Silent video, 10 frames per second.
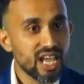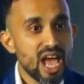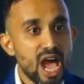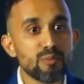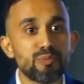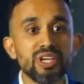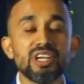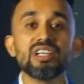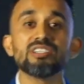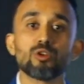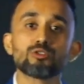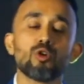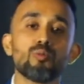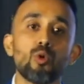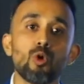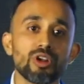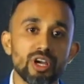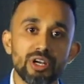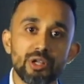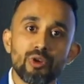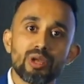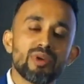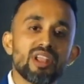And PET is also more durable